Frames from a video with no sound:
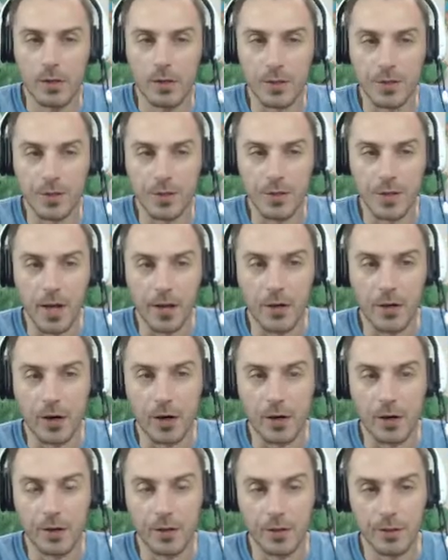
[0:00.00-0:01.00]
this
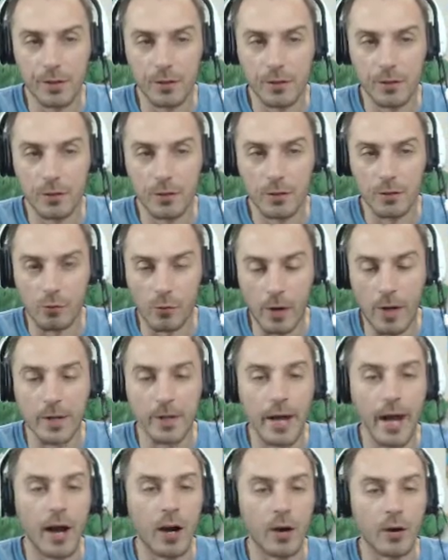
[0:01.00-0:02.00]
Zygarde
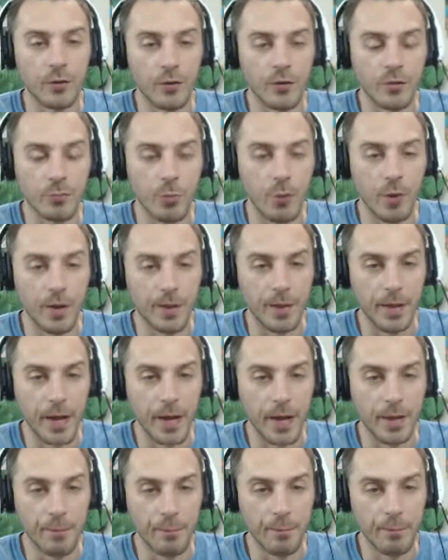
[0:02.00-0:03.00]
right now at this point in the
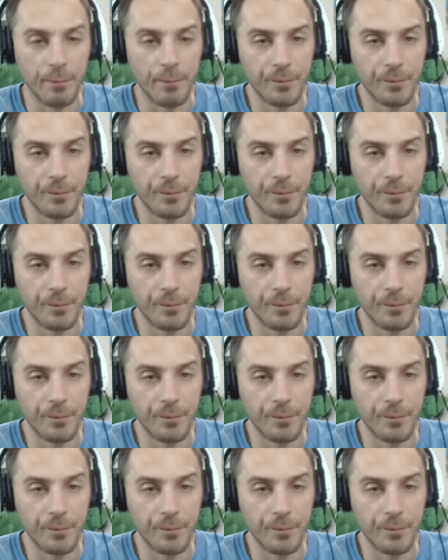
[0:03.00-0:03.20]
game.